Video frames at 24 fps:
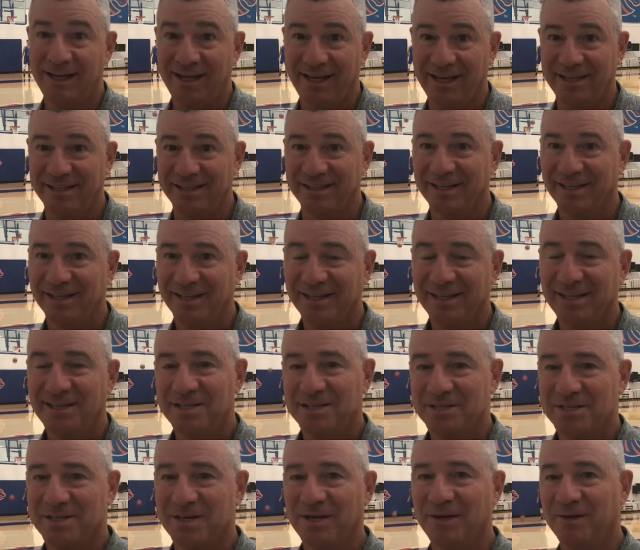And
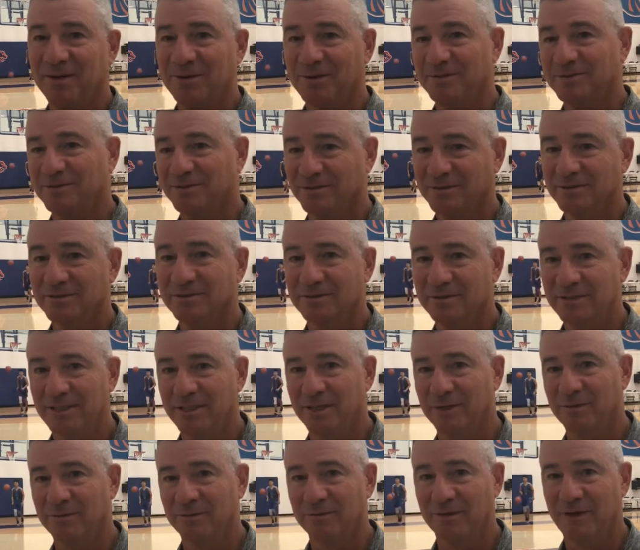so, you
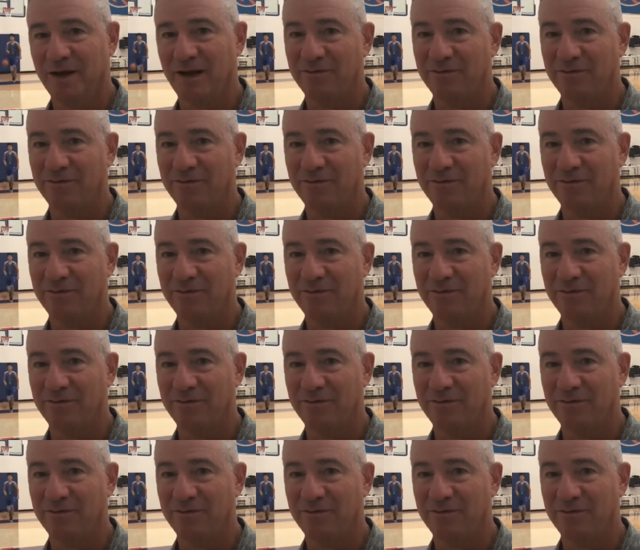know,